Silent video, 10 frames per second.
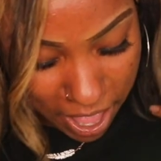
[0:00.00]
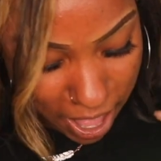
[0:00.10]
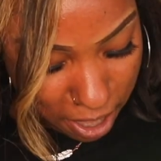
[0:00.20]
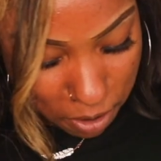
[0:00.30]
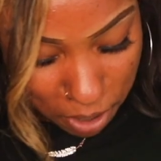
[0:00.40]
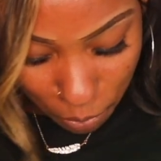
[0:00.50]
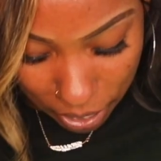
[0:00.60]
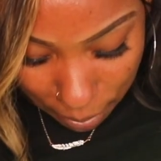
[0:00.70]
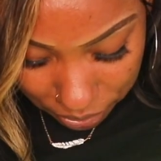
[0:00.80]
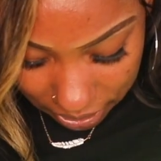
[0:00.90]
I don't know. When
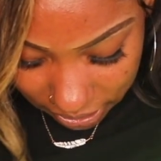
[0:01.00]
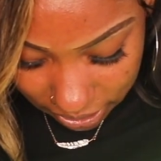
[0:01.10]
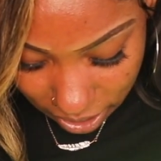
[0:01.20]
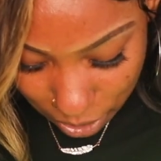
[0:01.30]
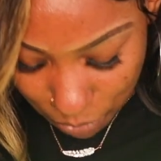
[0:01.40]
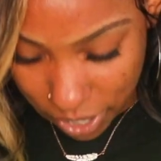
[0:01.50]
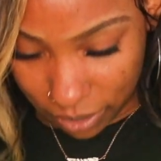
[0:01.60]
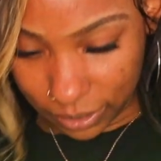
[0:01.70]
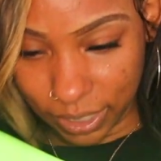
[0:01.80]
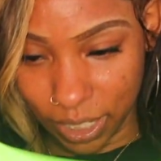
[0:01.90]
I put these on, we're
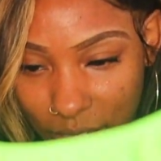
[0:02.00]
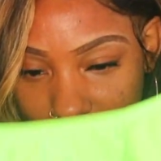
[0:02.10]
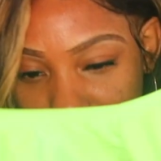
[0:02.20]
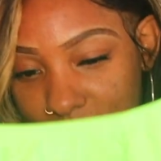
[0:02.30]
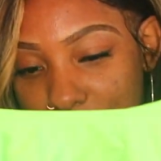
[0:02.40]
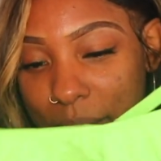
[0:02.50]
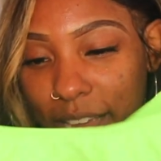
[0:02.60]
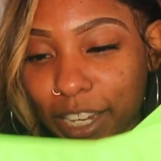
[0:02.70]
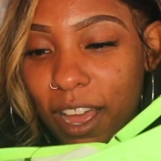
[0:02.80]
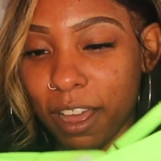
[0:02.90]
gonna see.
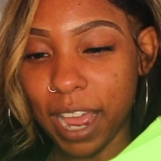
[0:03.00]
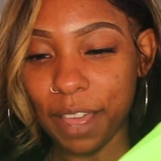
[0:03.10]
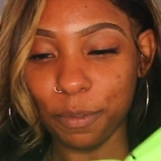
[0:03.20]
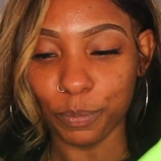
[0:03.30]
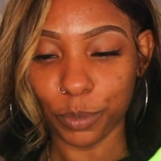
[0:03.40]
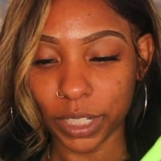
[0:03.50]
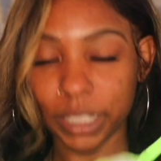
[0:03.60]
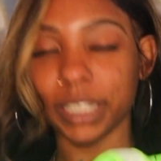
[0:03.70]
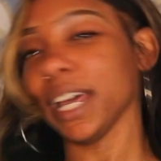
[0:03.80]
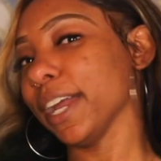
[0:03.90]
I
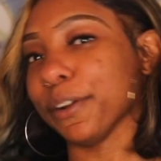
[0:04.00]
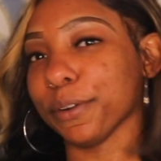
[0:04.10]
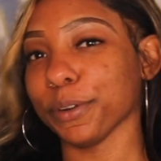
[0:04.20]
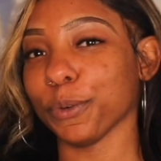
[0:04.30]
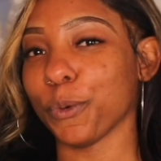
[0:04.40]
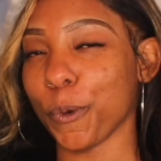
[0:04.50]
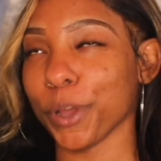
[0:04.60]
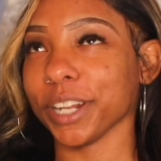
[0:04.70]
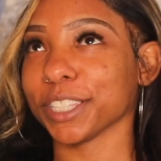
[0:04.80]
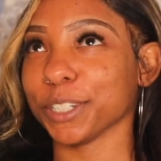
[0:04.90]
really like
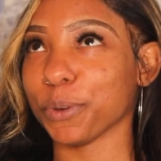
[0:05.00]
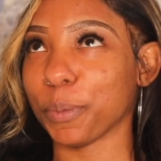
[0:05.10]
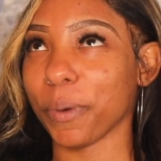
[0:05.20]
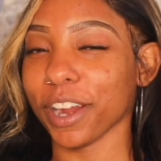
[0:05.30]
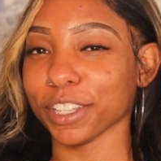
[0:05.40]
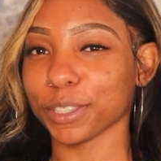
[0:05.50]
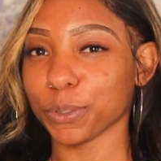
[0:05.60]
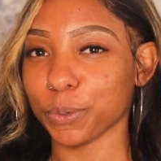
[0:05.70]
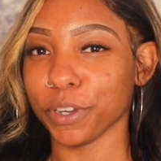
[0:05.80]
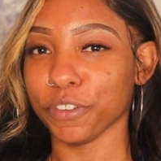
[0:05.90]
wanting to do a part
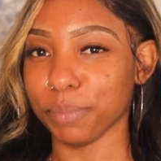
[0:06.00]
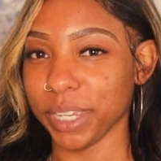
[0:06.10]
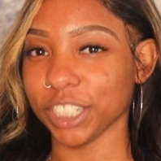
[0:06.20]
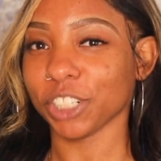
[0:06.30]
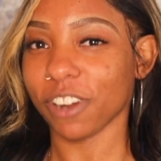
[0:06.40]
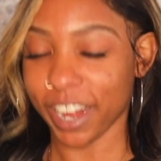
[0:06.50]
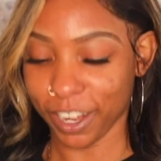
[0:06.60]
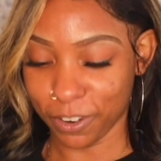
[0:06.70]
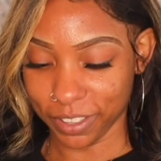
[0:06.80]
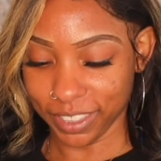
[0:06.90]
2 of me
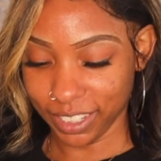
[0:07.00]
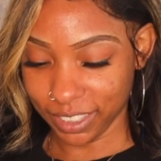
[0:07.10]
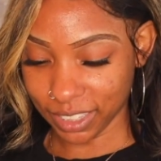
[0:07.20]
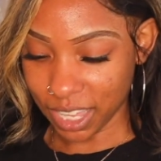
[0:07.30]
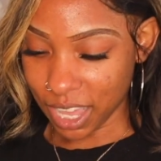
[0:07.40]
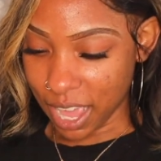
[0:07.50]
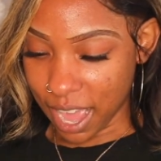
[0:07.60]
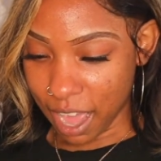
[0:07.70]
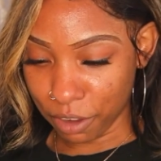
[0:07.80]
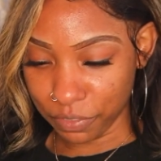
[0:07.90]
trying on these
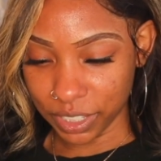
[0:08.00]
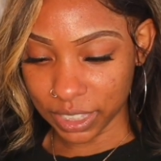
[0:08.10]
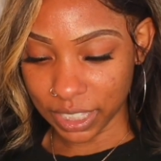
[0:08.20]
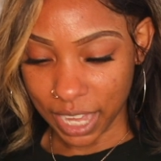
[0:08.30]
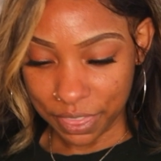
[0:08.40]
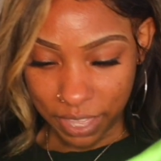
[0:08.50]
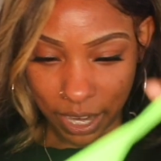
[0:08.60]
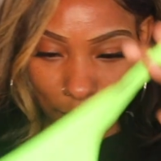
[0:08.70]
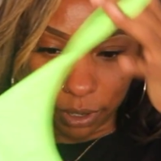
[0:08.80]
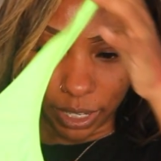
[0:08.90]
outfits, and I think
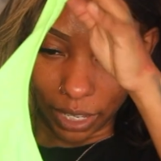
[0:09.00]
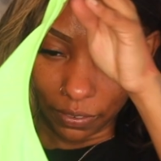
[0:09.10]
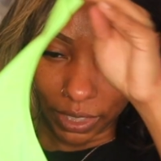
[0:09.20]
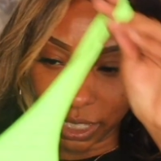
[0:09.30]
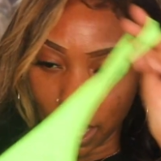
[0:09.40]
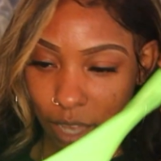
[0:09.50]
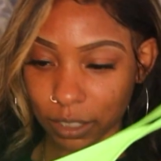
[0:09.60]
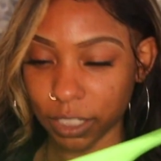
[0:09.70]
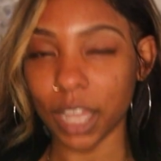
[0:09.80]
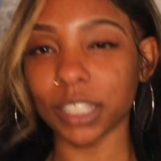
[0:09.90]
I'm gonna give it to y'all.
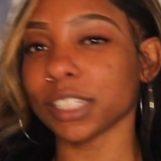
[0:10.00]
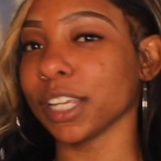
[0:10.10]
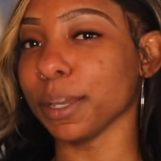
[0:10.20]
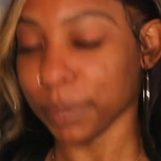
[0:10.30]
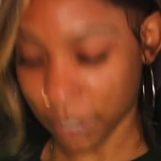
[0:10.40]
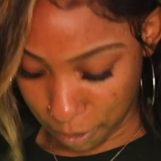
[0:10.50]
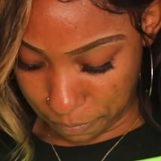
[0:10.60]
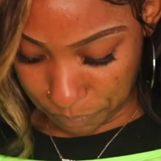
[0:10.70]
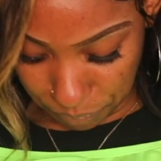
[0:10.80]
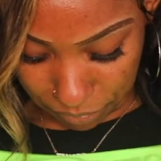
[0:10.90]
So y'all just let me know.
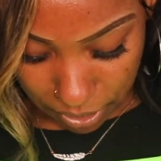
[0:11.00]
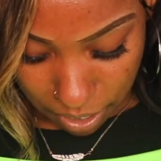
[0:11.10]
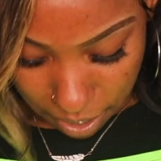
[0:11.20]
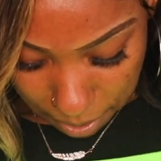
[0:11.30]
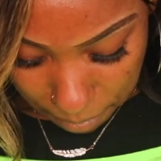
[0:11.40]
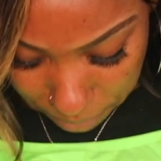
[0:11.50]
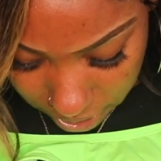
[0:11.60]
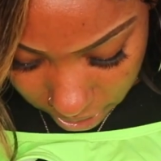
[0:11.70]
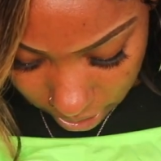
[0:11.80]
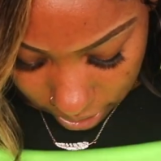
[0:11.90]

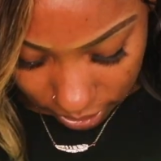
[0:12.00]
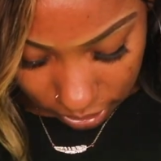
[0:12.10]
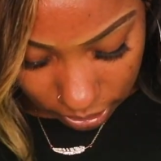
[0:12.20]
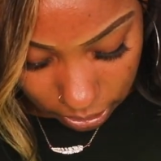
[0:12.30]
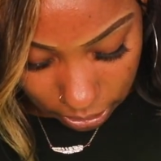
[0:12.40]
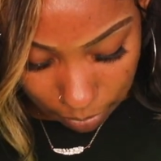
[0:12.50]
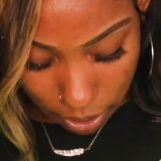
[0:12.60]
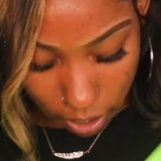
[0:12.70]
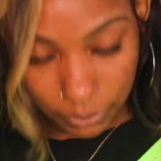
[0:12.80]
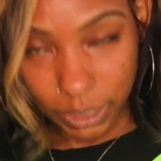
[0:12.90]
But this is a
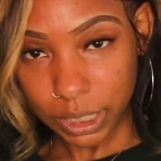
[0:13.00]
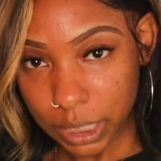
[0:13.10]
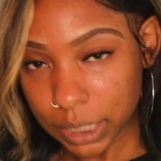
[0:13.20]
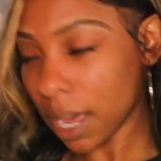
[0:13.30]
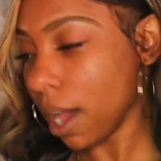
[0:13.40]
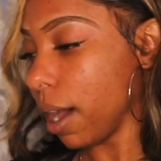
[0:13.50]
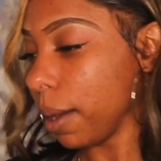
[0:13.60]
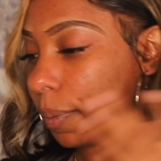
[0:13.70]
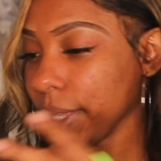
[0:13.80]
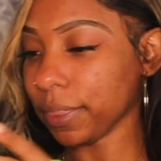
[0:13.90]
small, this is the
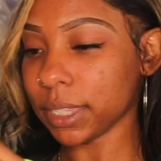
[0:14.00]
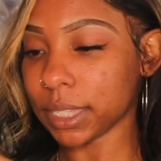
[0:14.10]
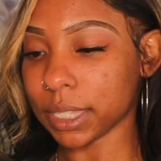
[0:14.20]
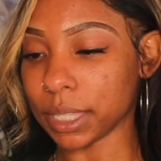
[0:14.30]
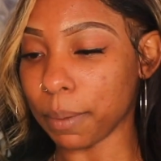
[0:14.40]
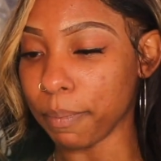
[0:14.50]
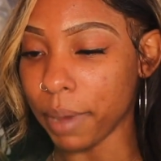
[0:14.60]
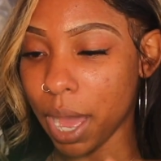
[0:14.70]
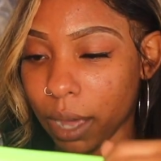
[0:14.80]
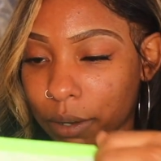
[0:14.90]
top, and this is the
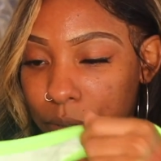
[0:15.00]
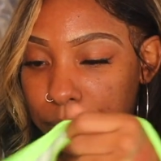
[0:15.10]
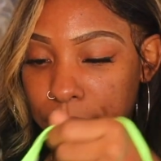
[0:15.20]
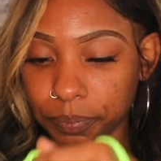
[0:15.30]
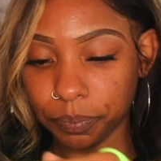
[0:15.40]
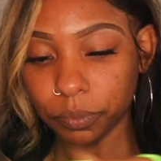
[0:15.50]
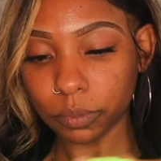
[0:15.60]
bottom.